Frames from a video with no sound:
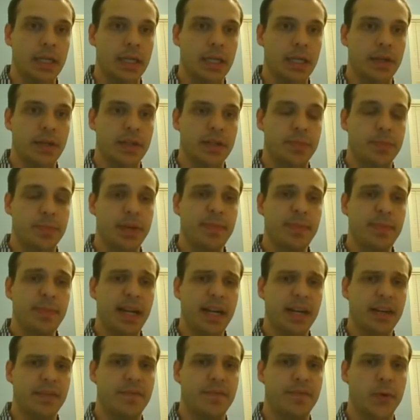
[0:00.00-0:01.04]
it was pretty
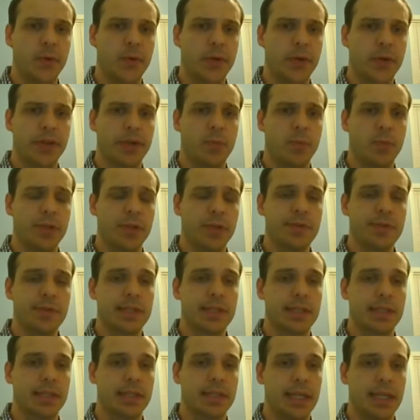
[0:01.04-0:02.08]
back and forth.
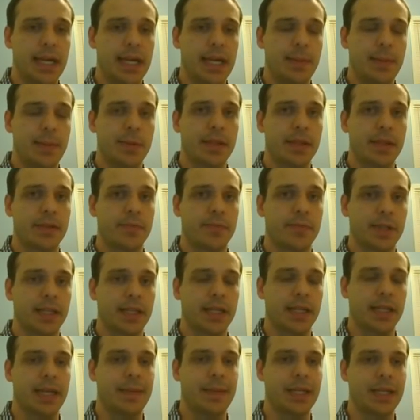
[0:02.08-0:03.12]
Wondrous Labyrinth really
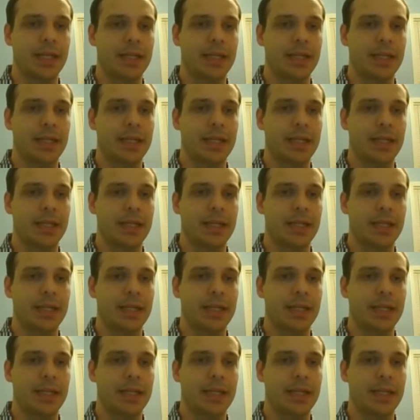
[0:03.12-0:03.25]
came in